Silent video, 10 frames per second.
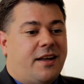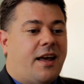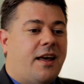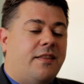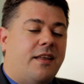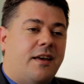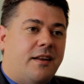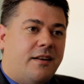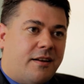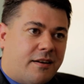and
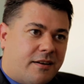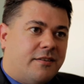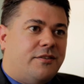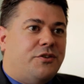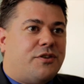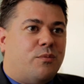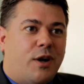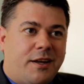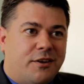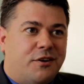then do some
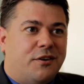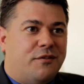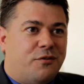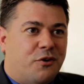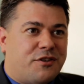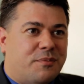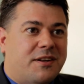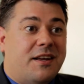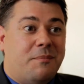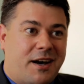regular
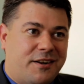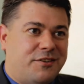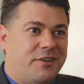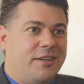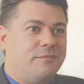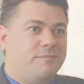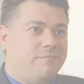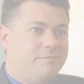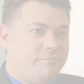enforcement and monitoring.